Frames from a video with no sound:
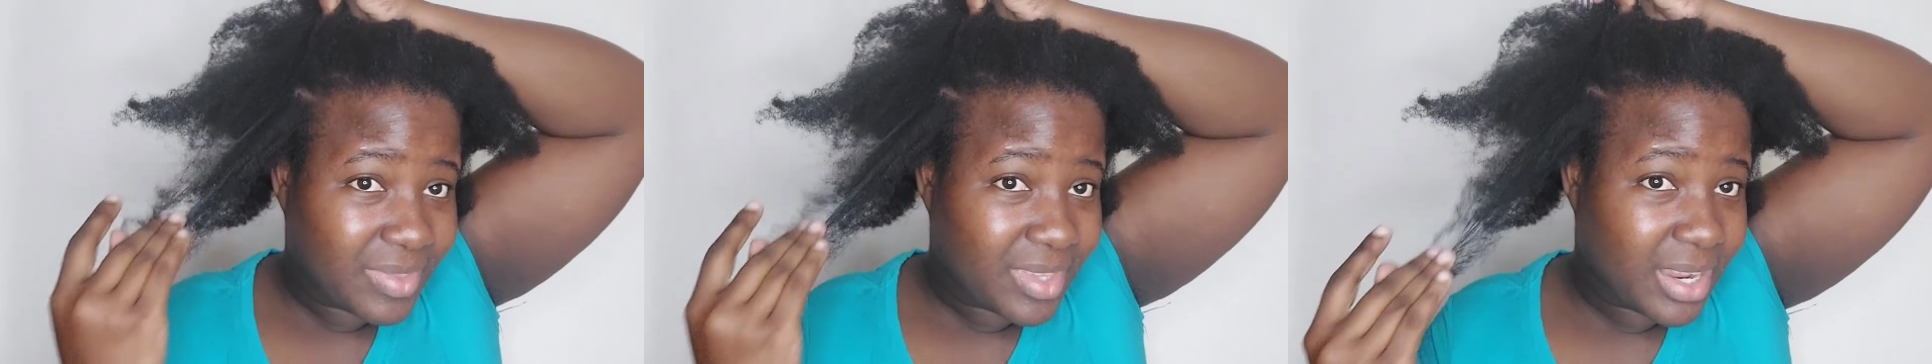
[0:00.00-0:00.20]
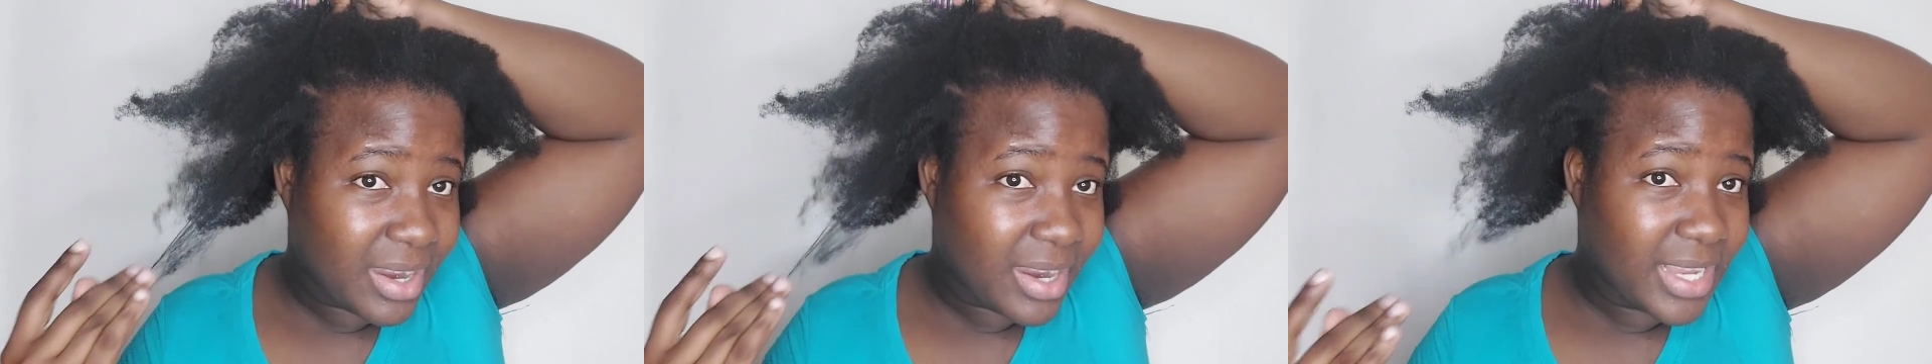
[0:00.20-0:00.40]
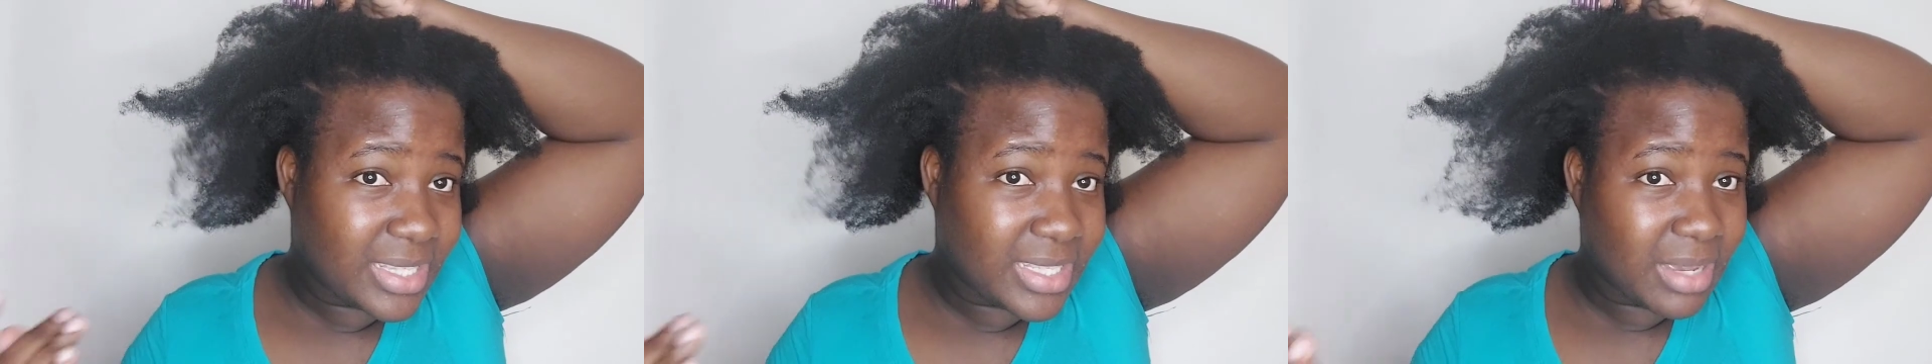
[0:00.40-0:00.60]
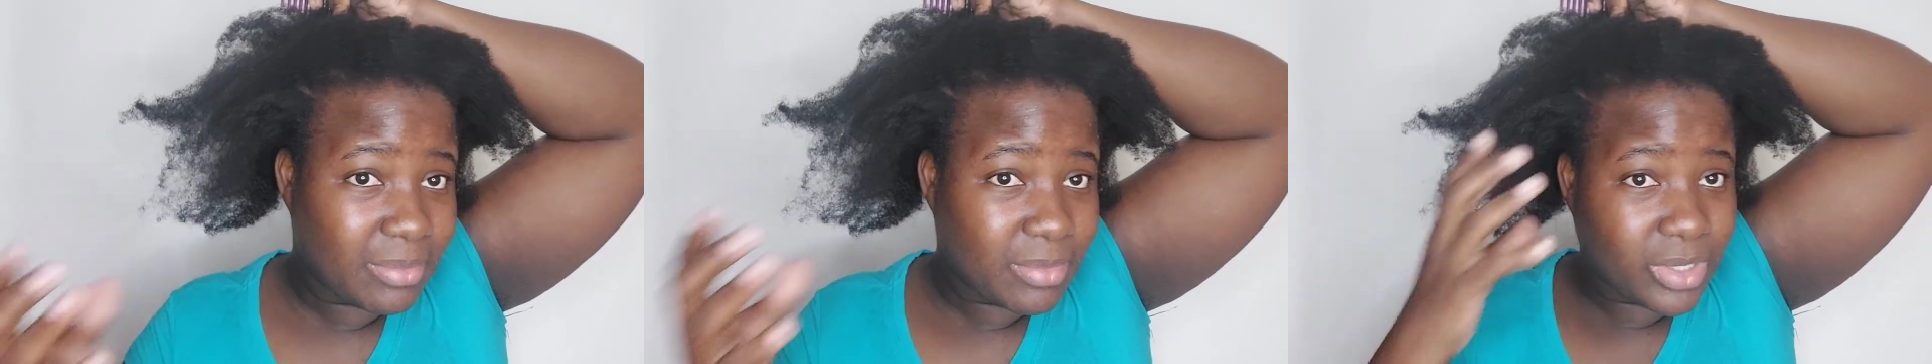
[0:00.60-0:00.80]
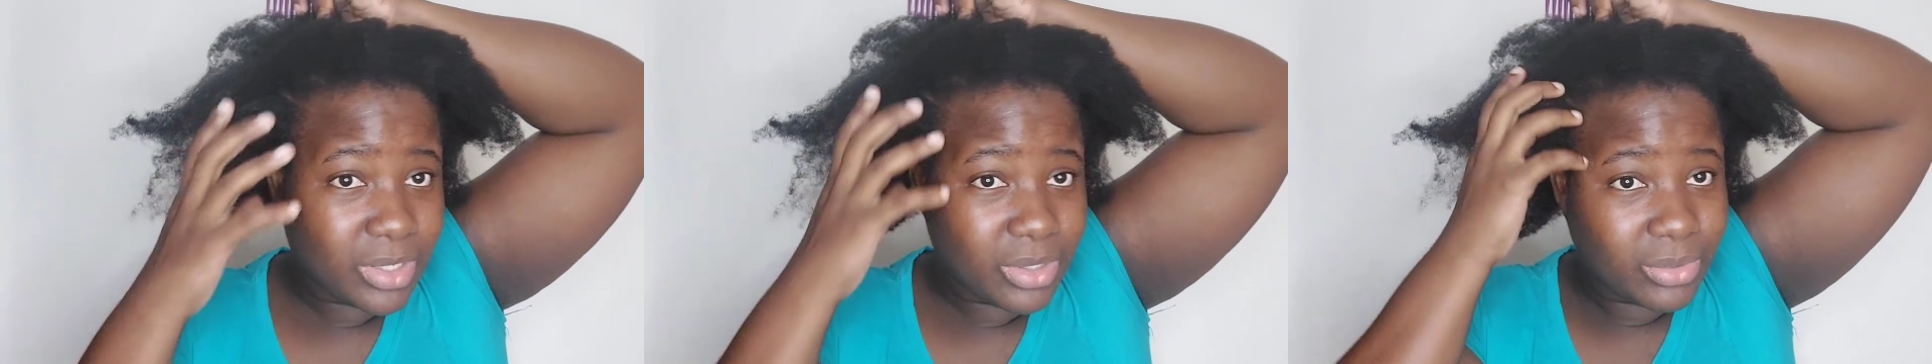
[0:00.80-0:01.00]
Alright, I'm
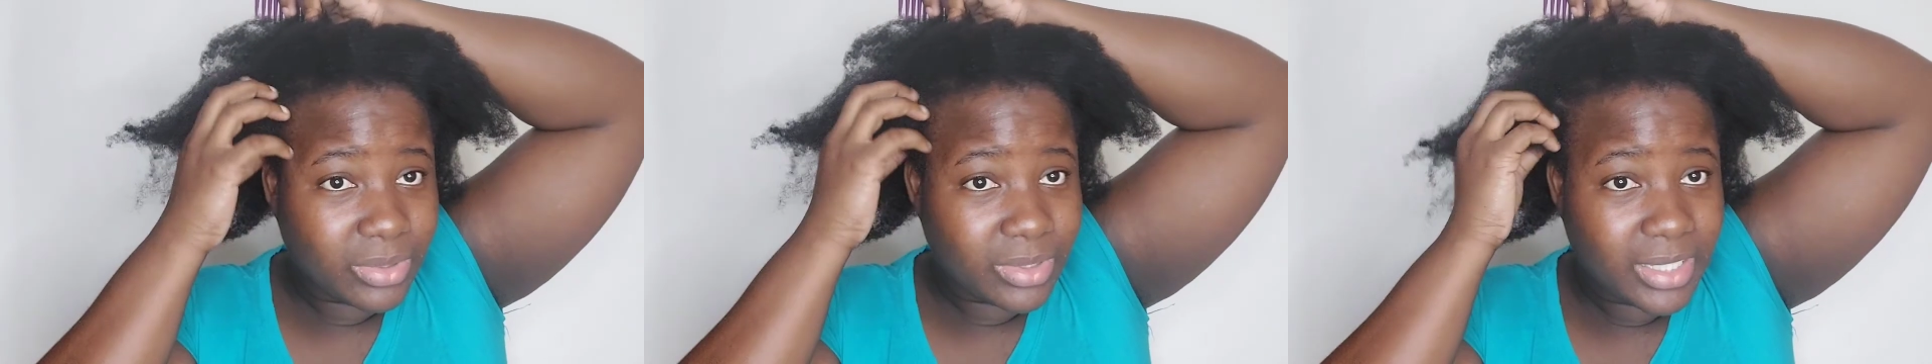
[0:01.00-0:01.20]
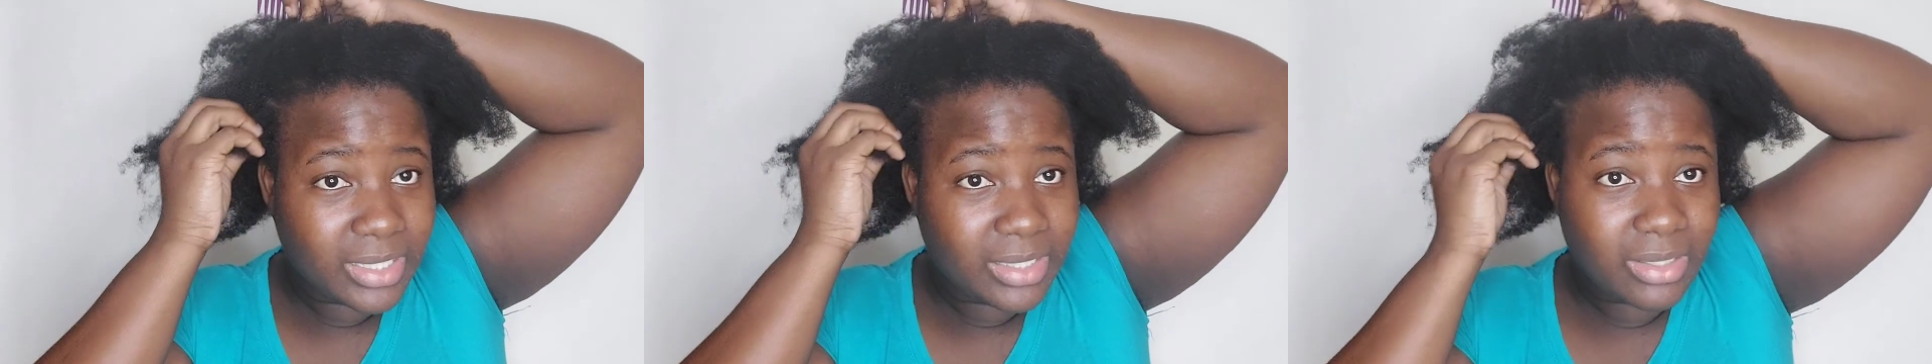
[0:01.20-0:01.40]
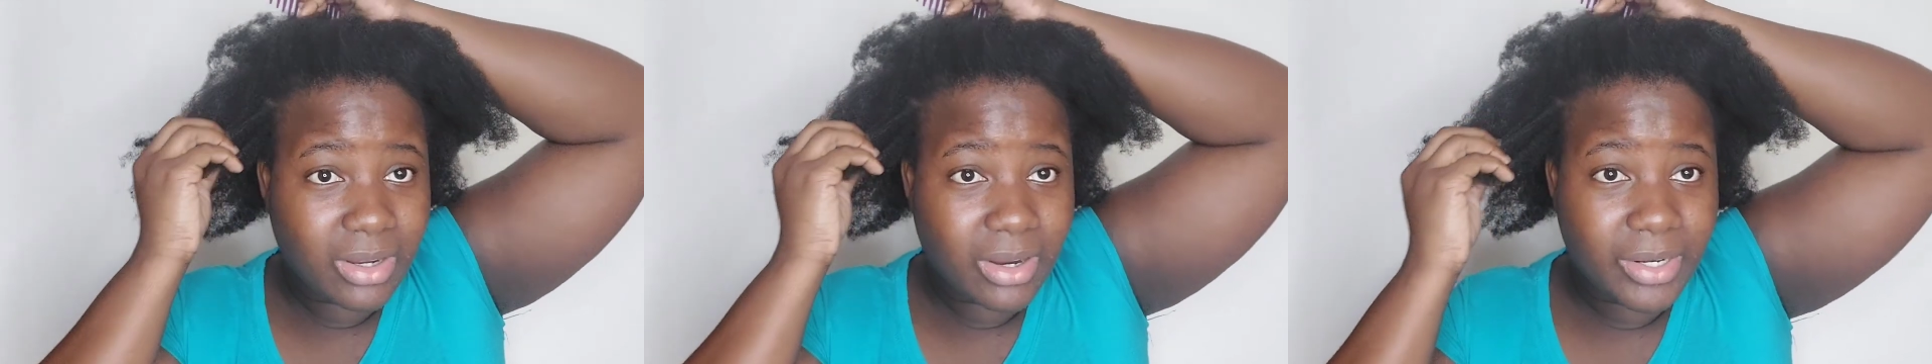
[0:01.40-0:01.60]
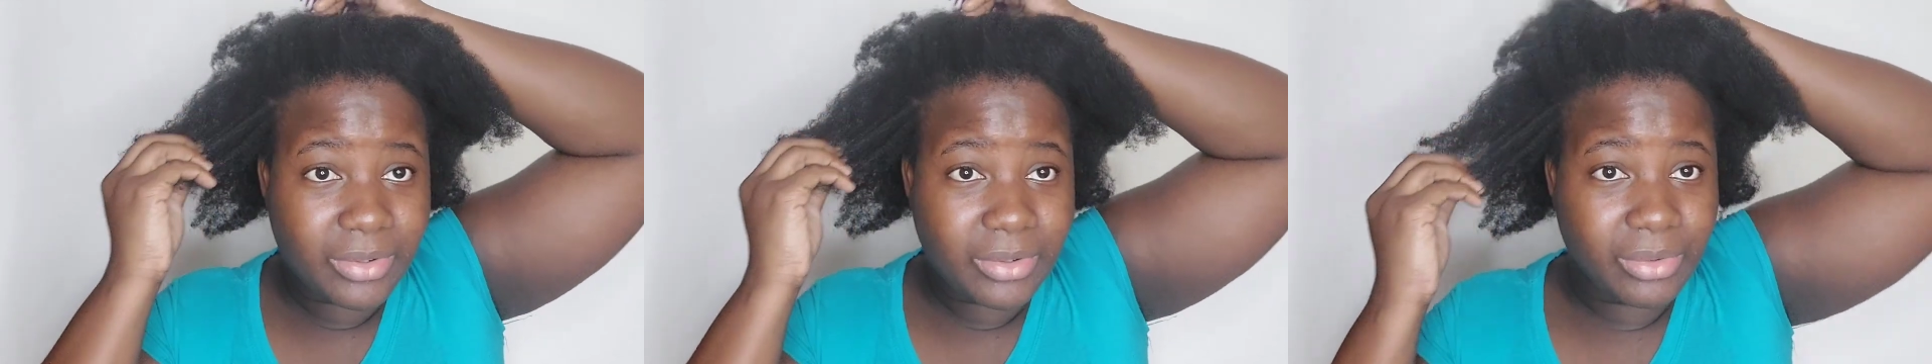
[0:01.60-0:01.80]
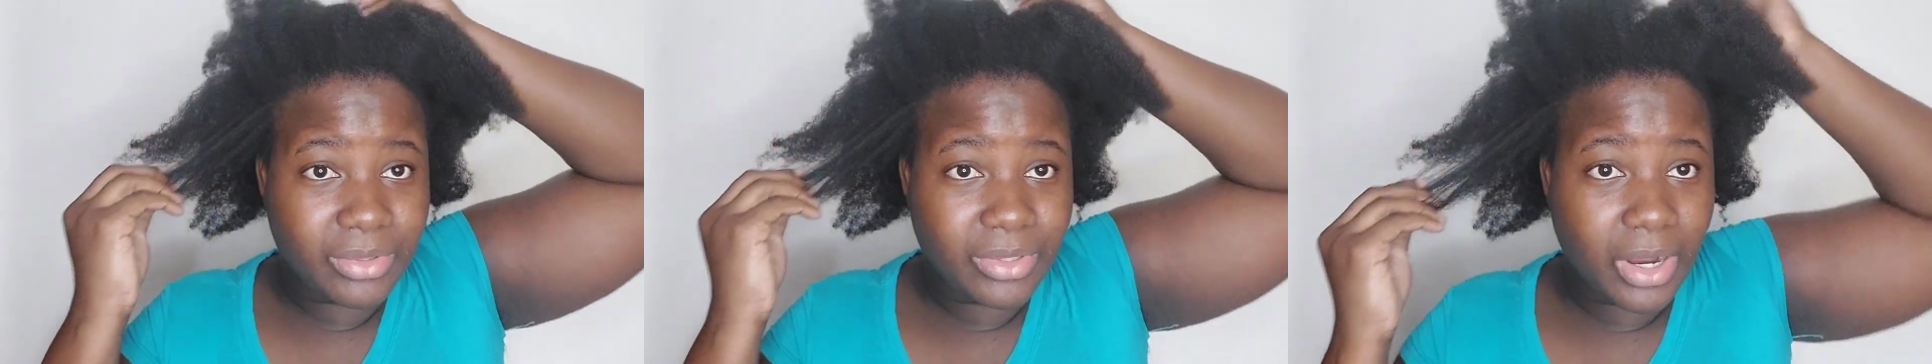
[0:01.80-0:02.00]
gonna do 6
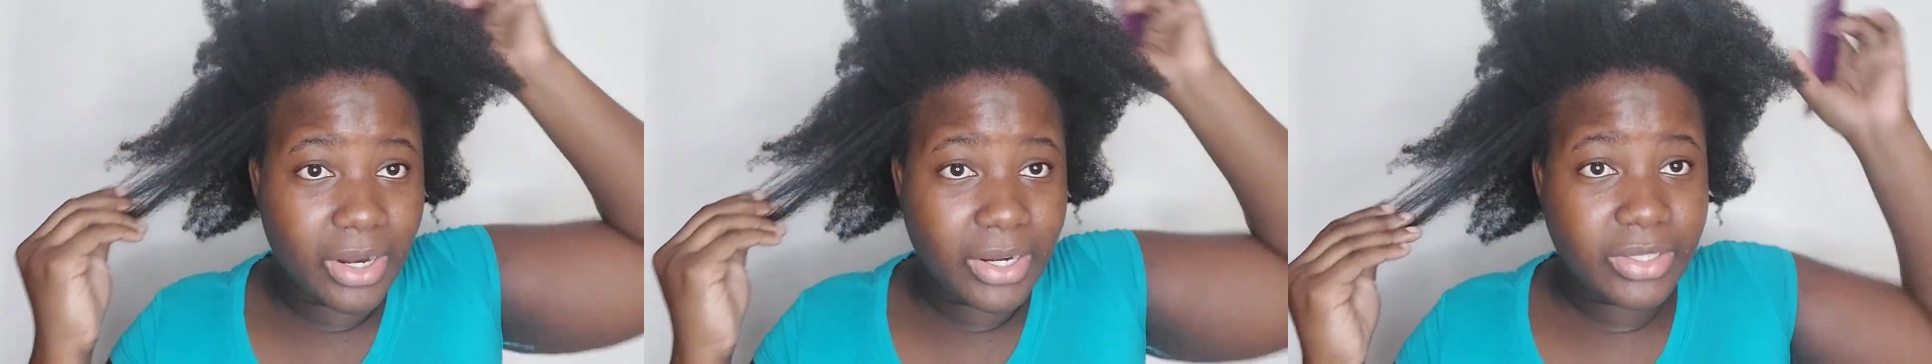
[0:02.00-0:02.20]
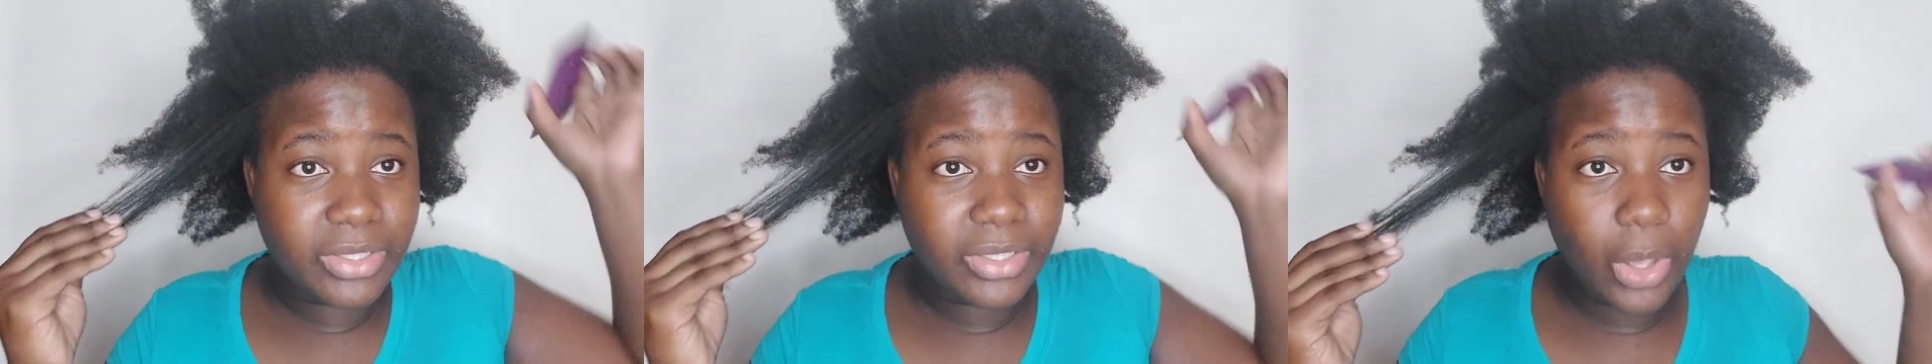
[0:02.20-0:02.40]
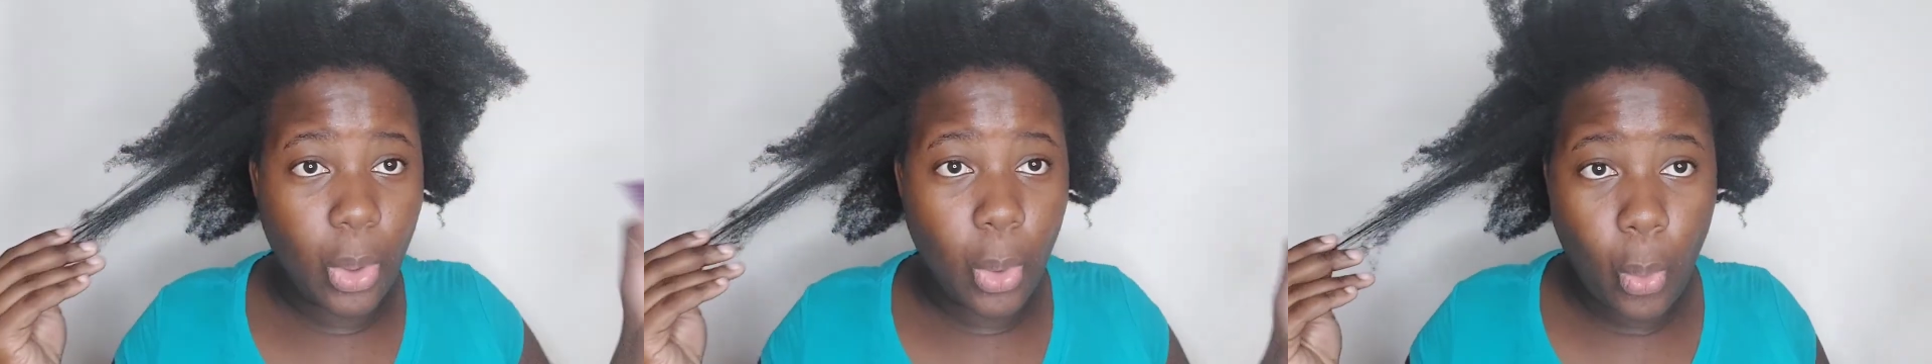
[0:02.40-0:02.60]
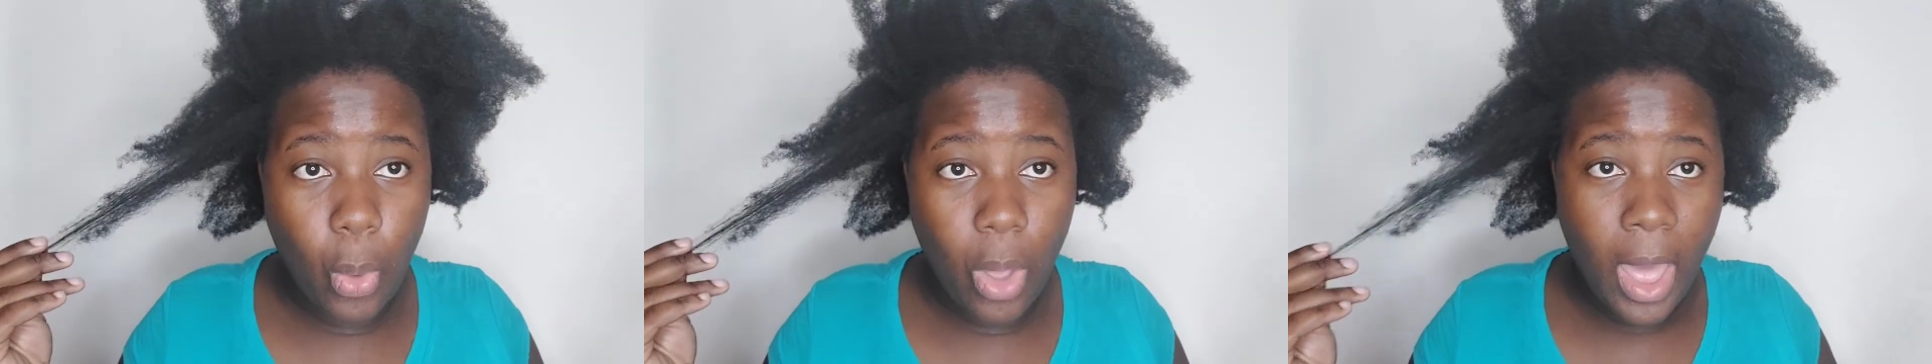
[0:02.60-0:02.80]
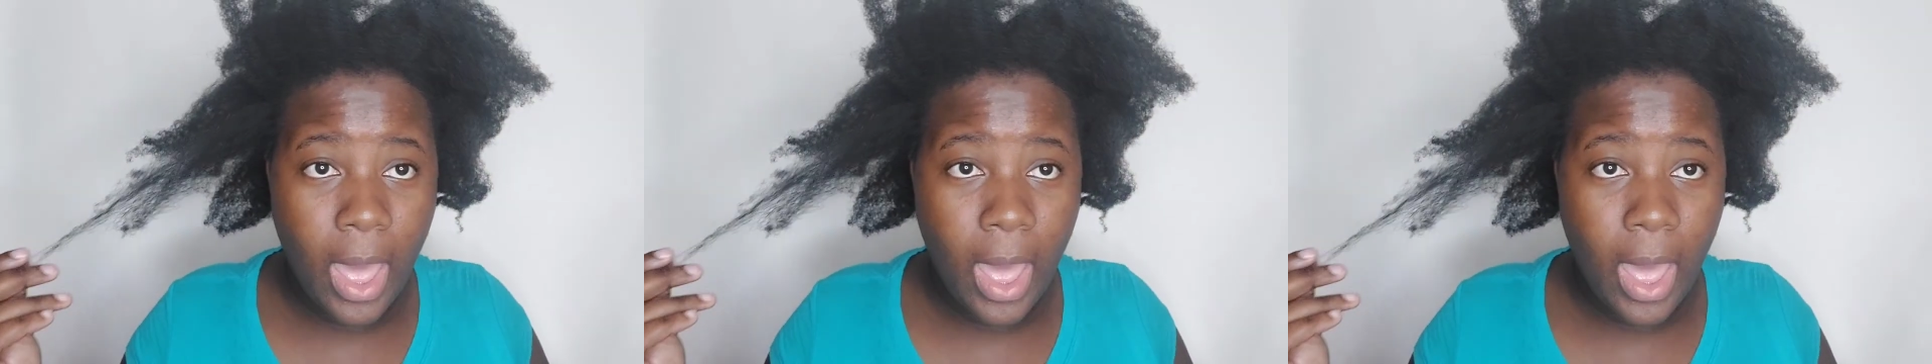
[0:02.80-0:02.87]
cornrows or so.